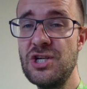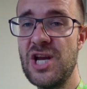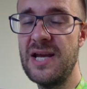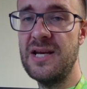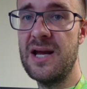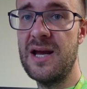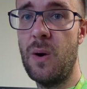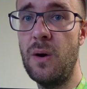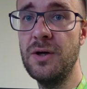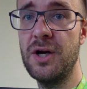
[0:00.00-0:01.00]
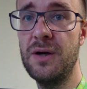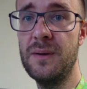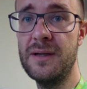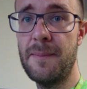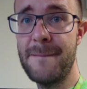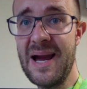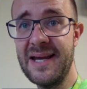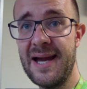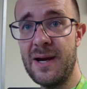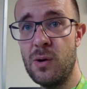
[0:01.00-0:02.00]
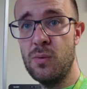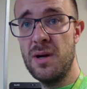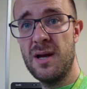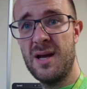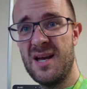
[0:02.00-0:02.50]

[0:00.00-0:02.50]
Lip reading: China, Hong Kong, Macau,